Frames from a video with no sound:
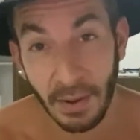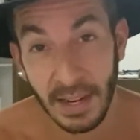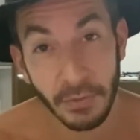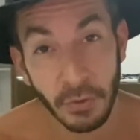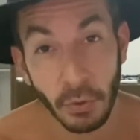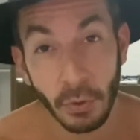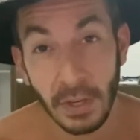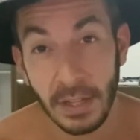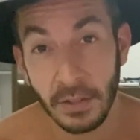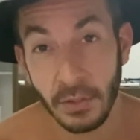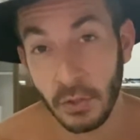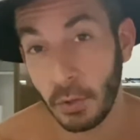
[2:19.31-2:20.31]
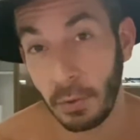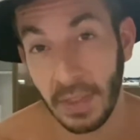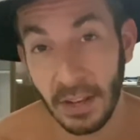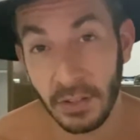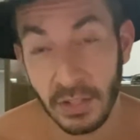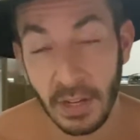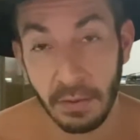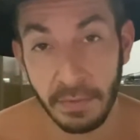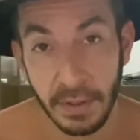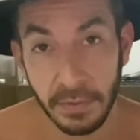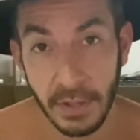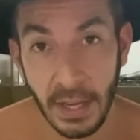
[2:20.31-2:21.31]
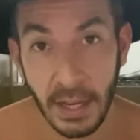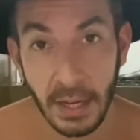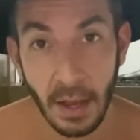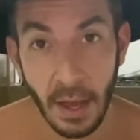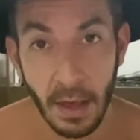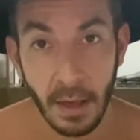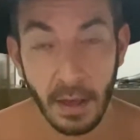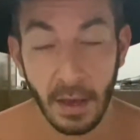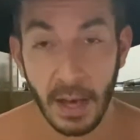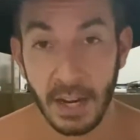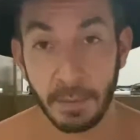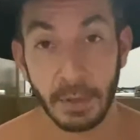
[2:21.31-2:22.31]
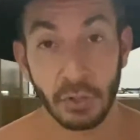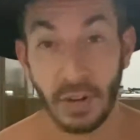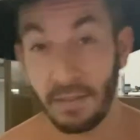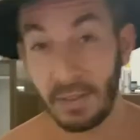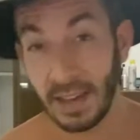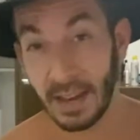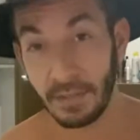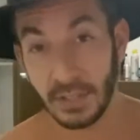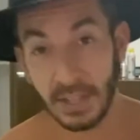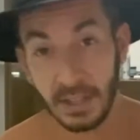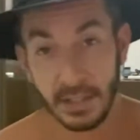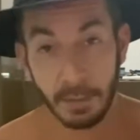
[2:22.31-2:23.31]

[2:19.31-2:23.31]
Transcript: I left Google in 2015 and I've been traveling ever since.